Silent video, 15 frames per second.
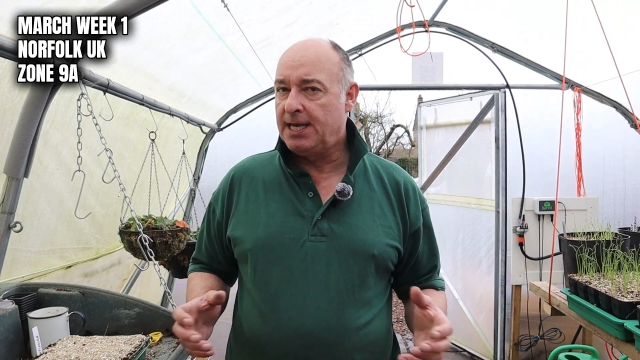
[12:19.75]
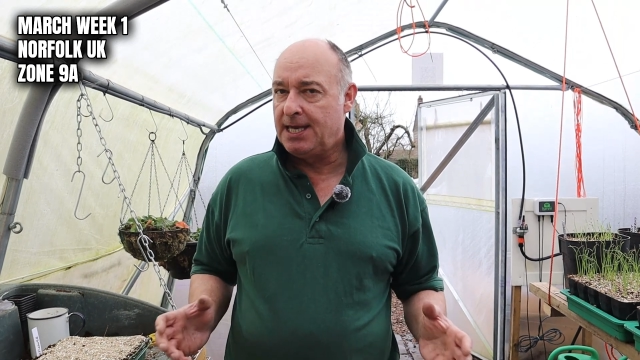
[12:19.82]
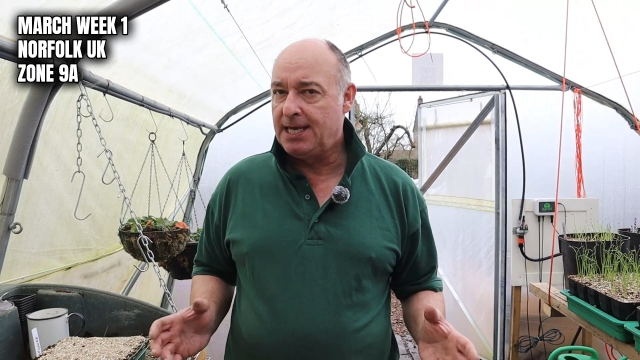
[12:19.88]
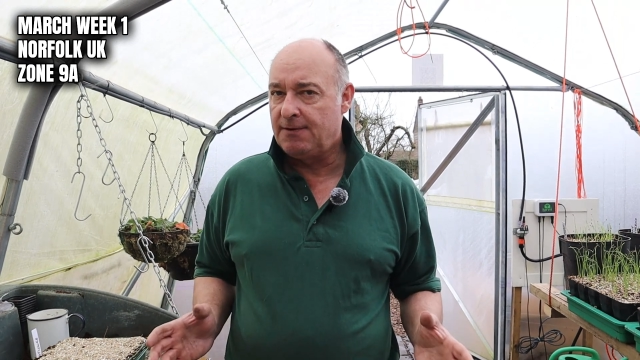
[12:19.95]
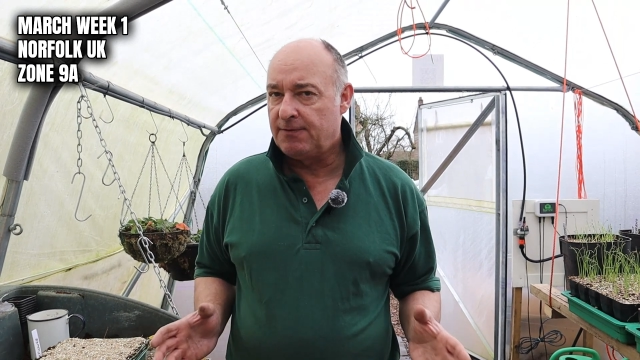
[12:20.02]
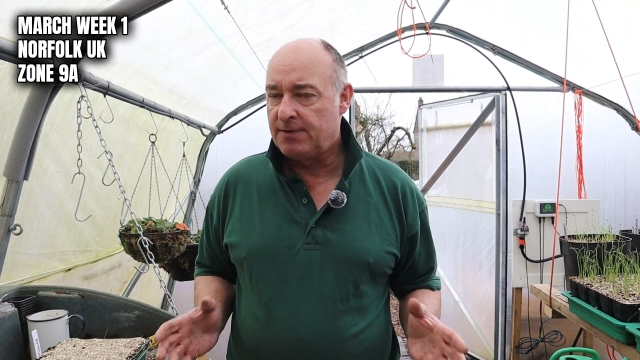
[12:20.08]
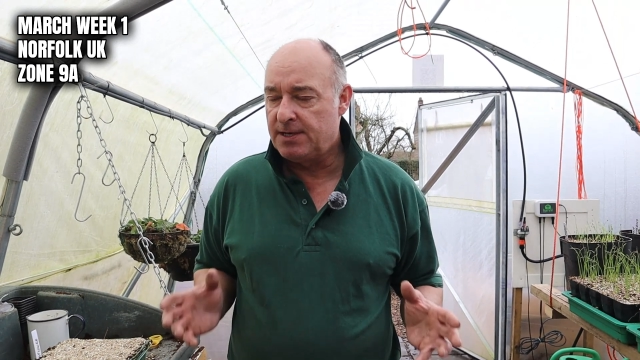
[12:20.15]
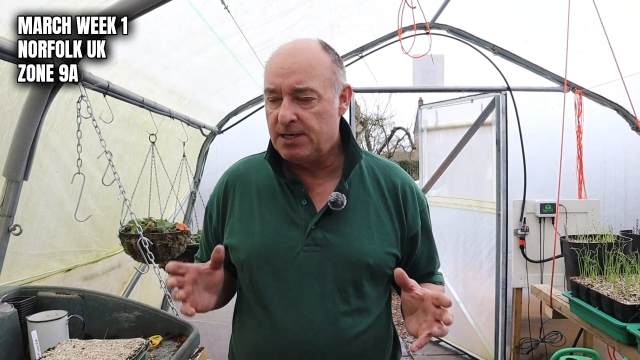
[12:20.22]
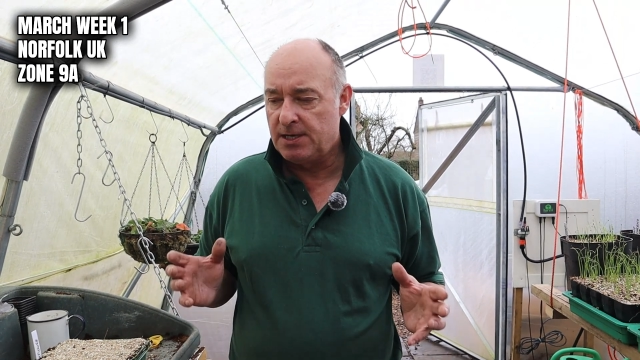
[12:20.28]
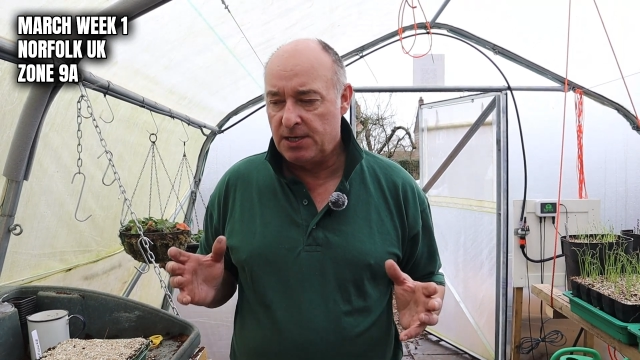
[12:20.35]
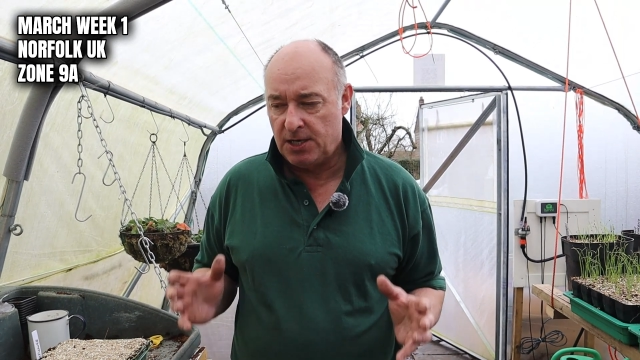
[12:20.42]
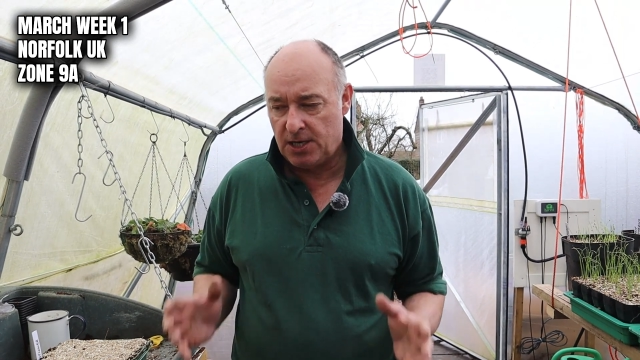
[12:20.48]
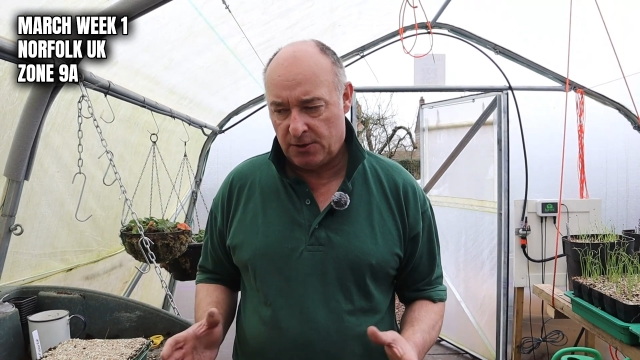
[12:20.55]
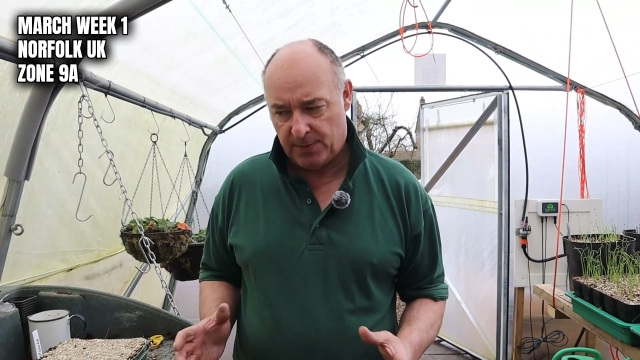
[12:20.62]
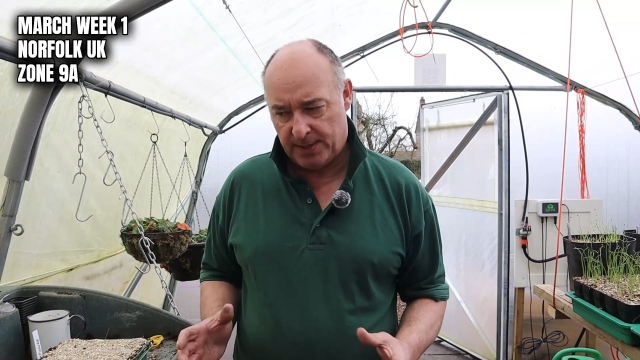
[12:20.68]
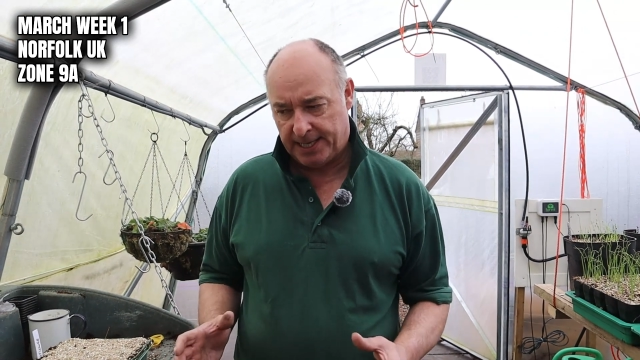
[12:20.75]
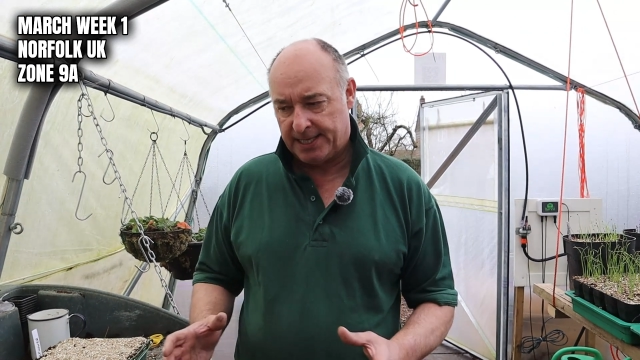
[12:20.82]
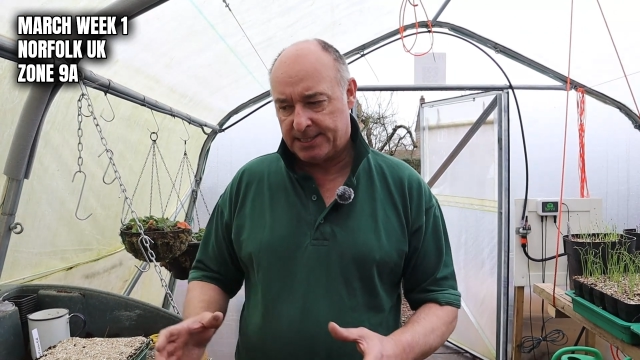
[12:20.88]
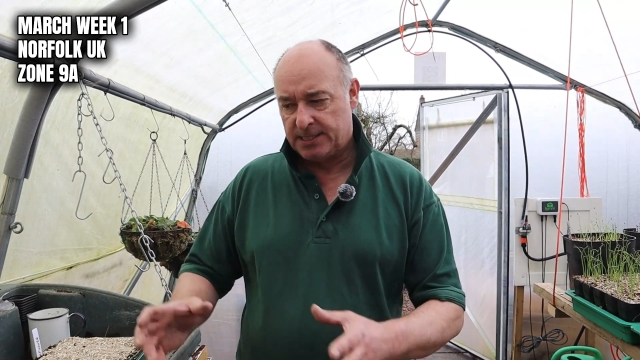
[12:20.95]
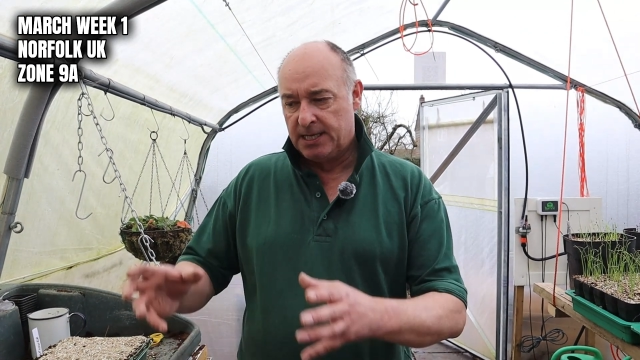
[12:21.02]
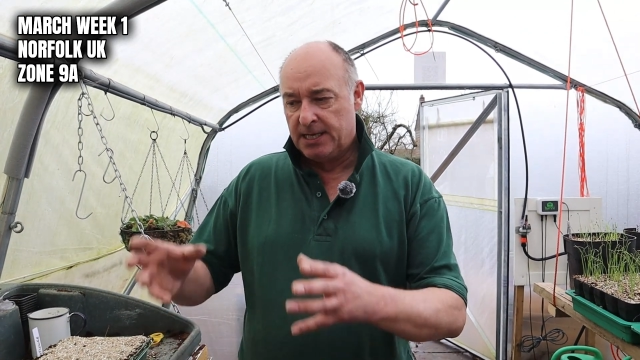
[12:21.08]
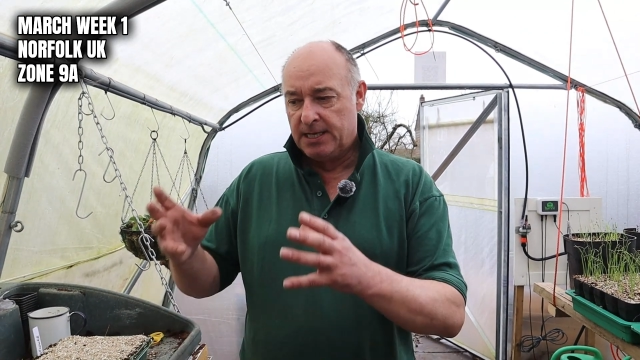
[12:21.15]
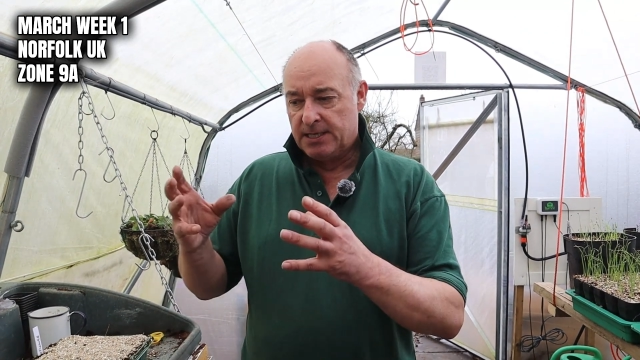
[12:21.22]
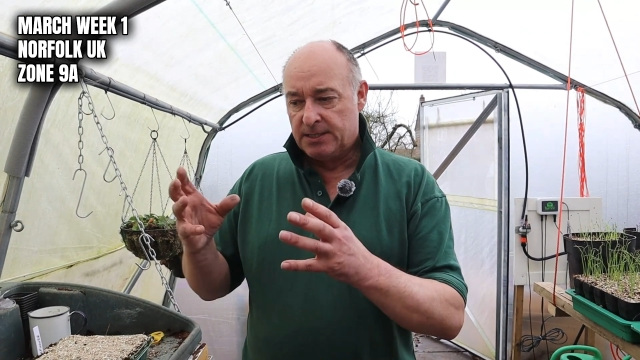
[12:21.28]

even knowing it.